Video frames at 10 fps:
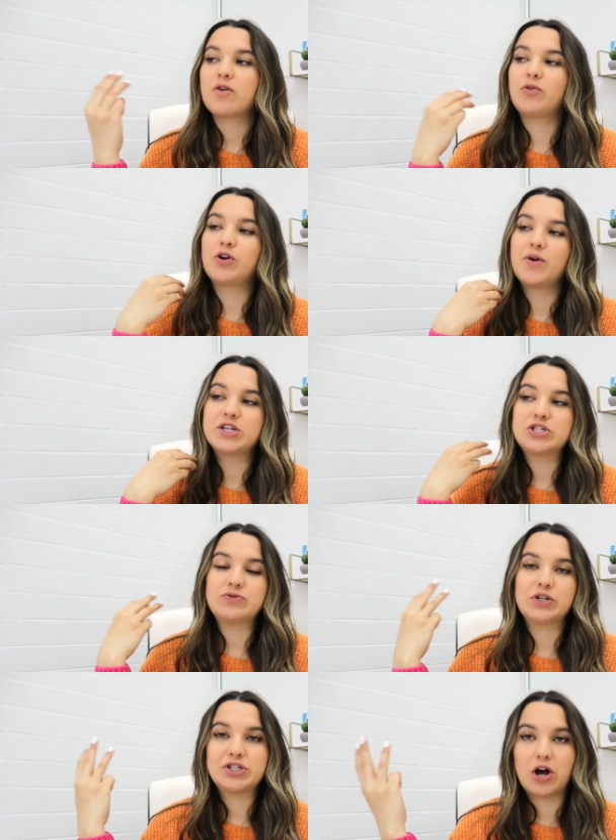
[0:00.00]
We're going
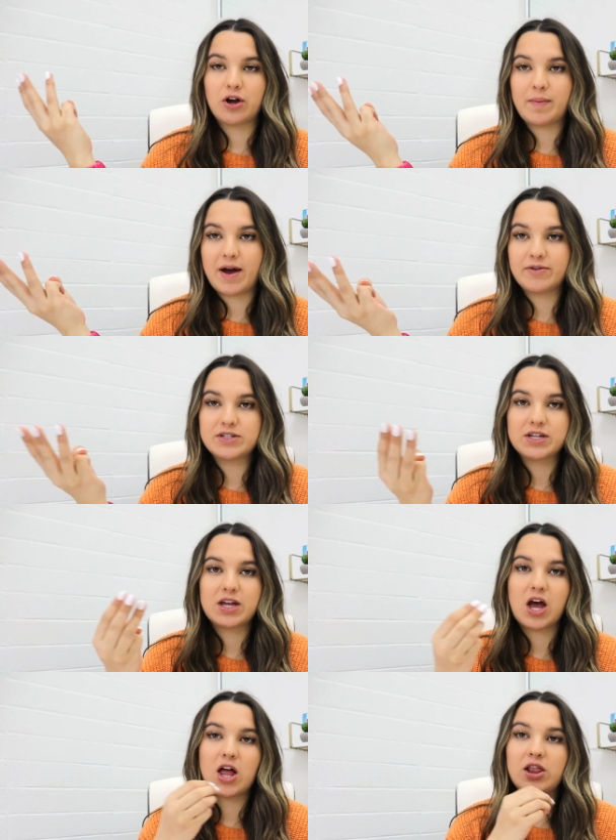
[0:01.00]
to talk about
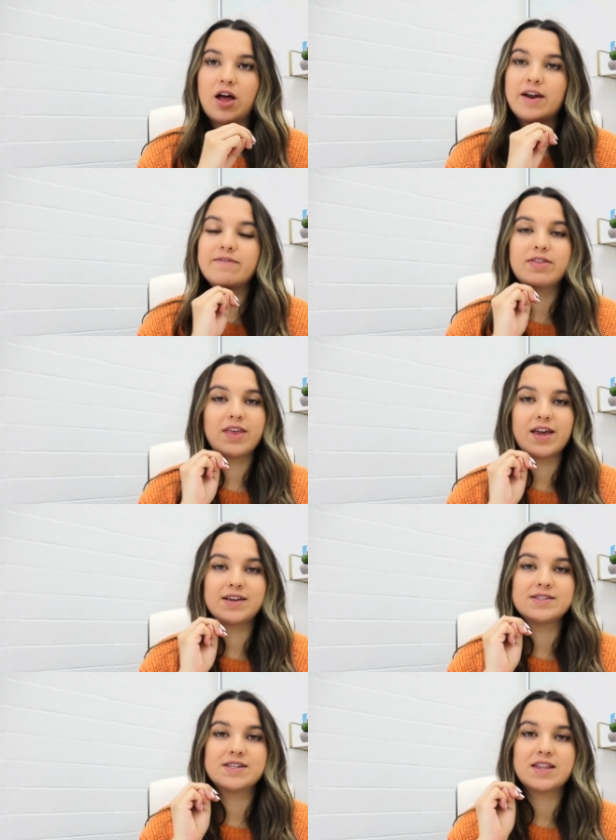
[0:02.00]
a lot of
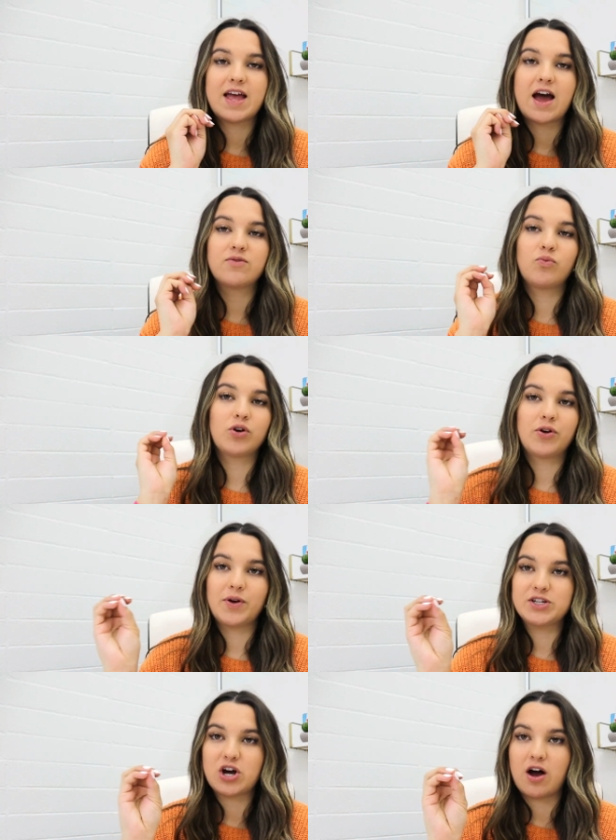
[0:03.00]
things that we're
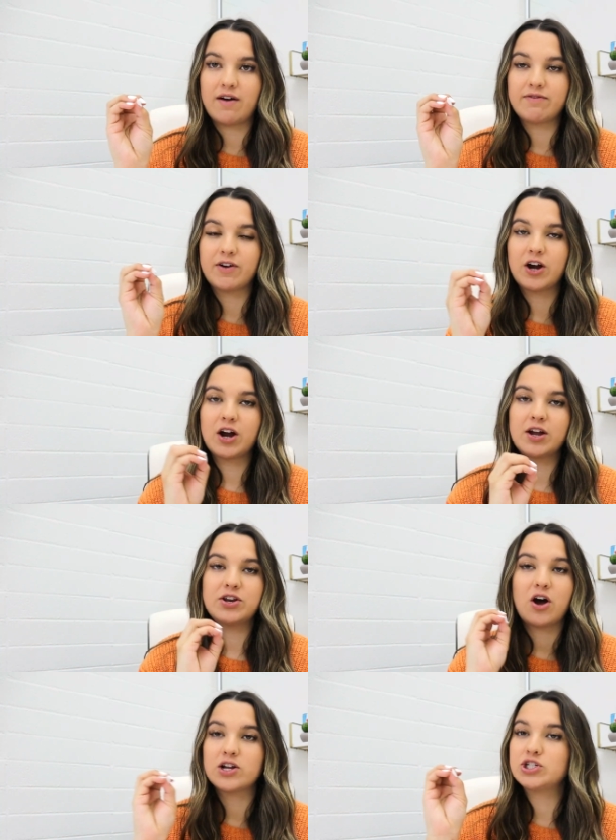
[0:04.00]
going to offer,
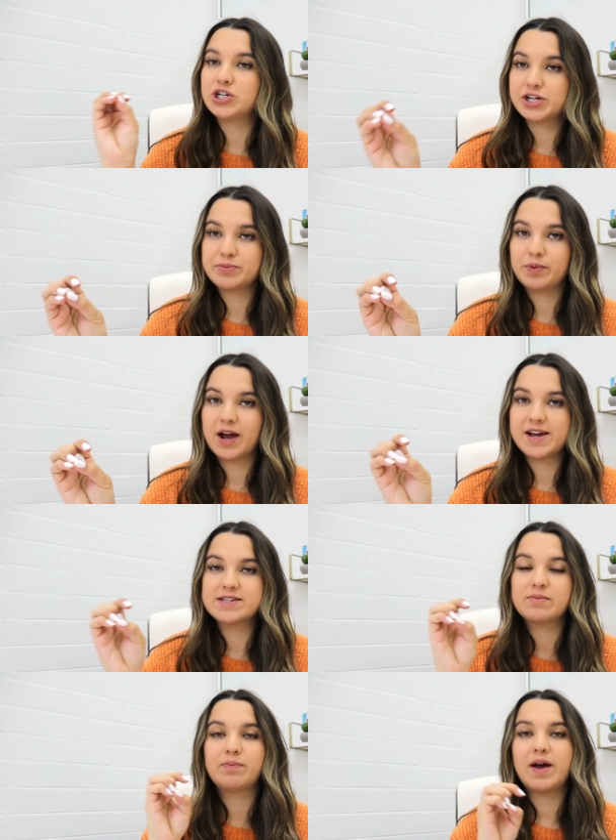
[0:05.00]
not just
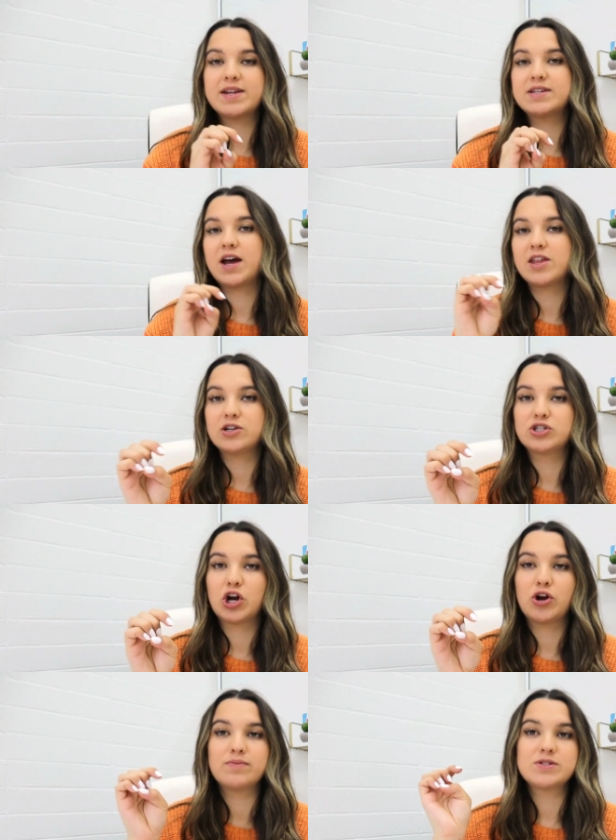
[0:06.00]
price, but other
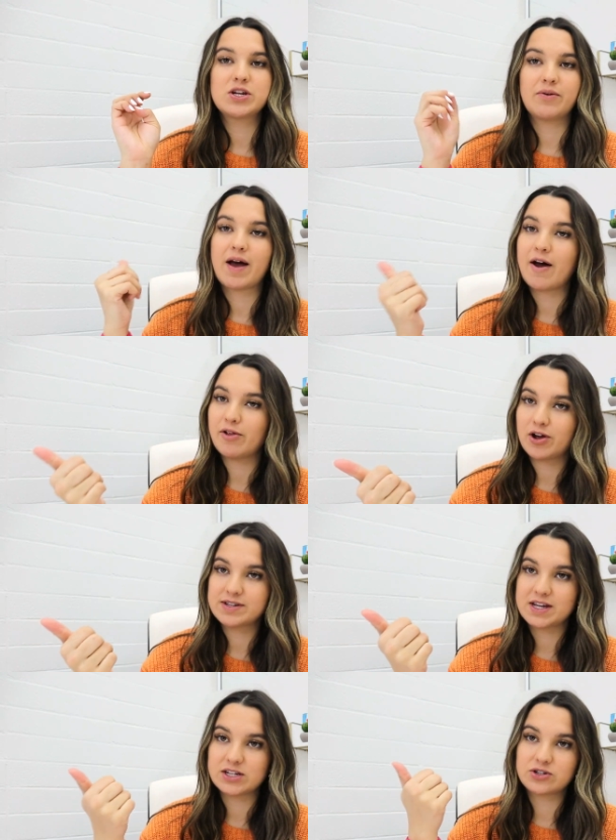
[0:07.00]
terms. You know, how long
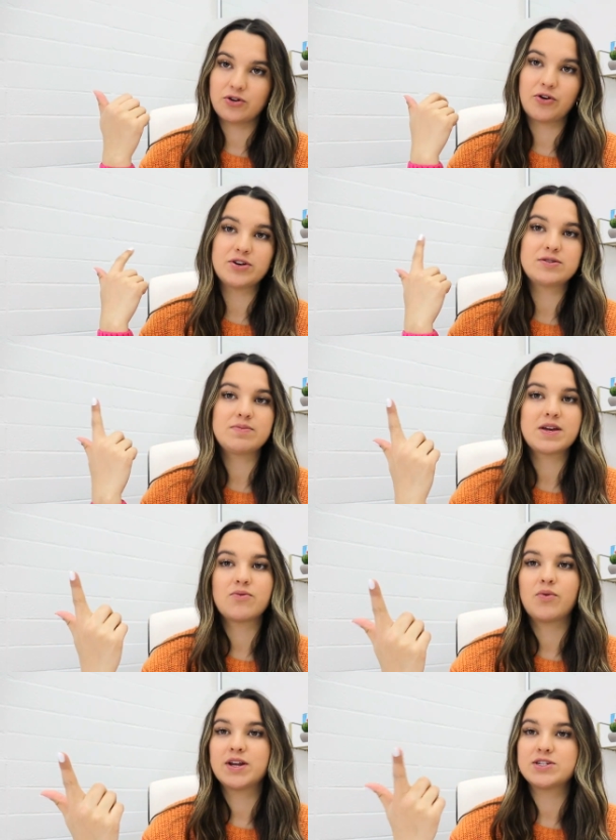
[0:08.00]
is escrow going to
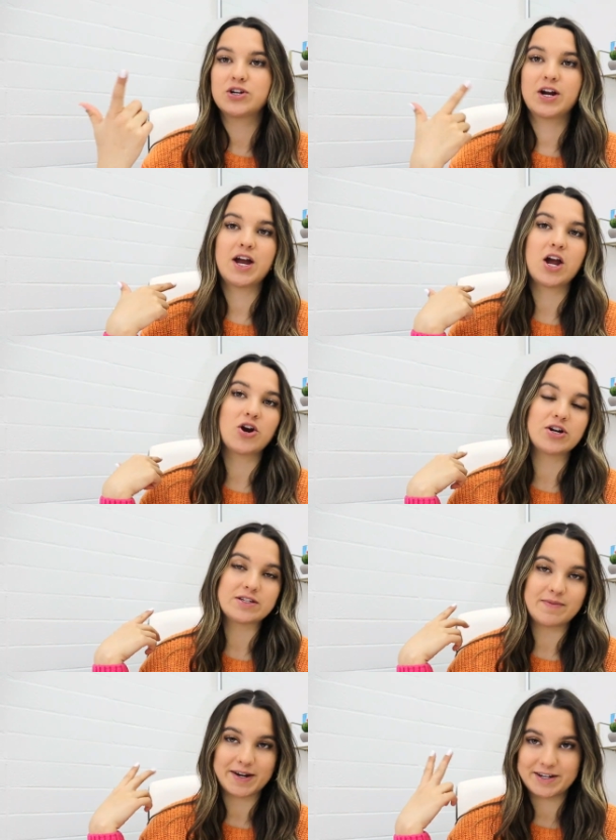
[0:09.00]
be? What is your
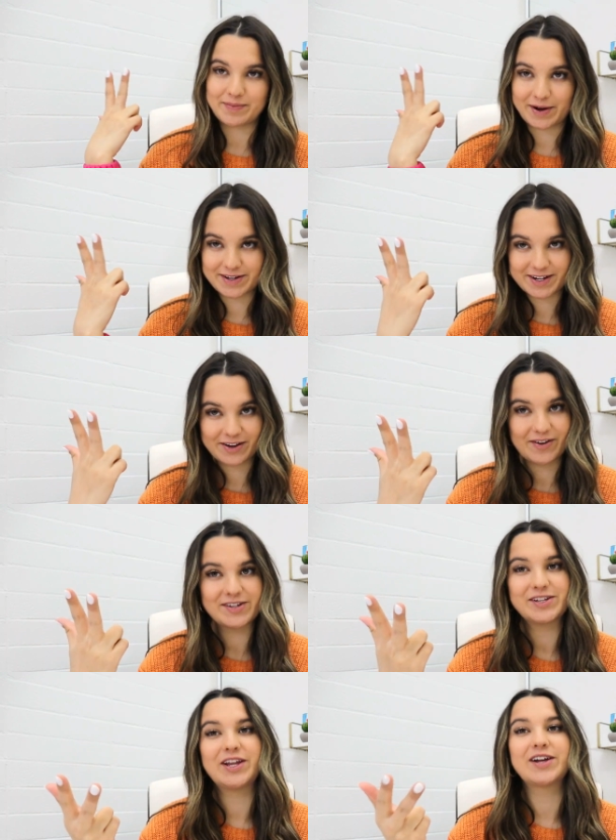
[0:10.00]
earnest money deposit
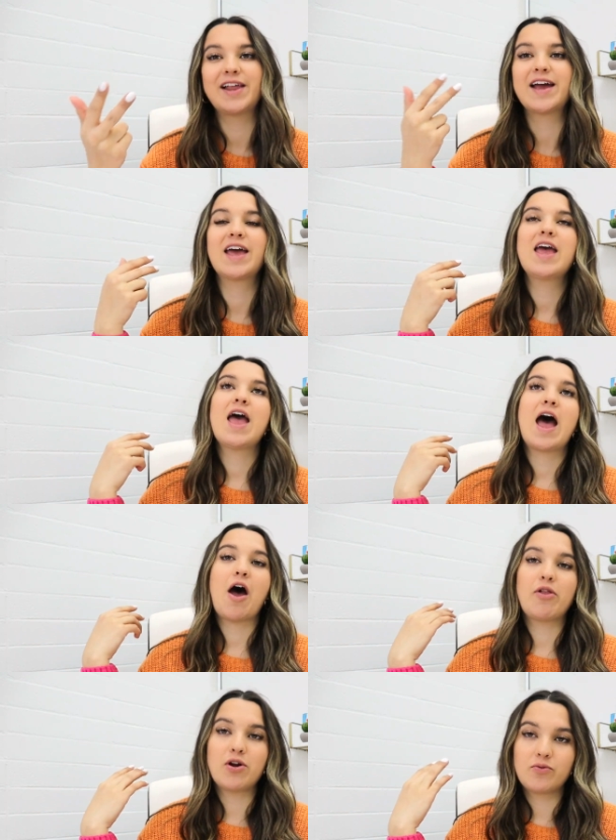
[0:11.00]
going to look like?
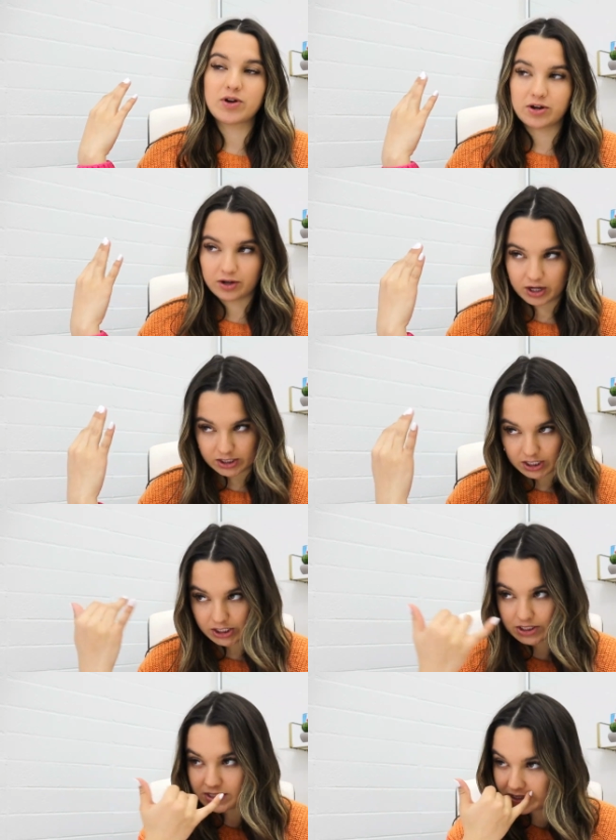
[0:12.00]
How long will your
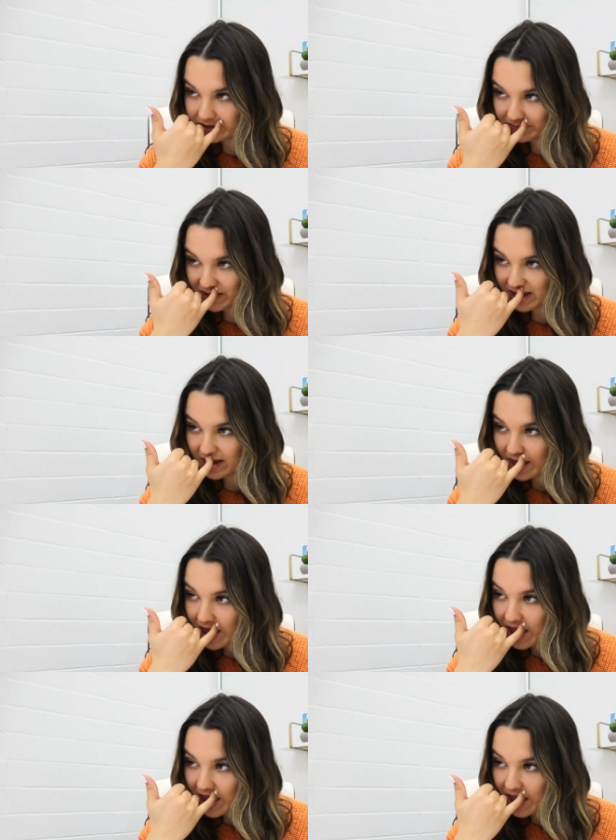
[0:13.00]
contingencies be?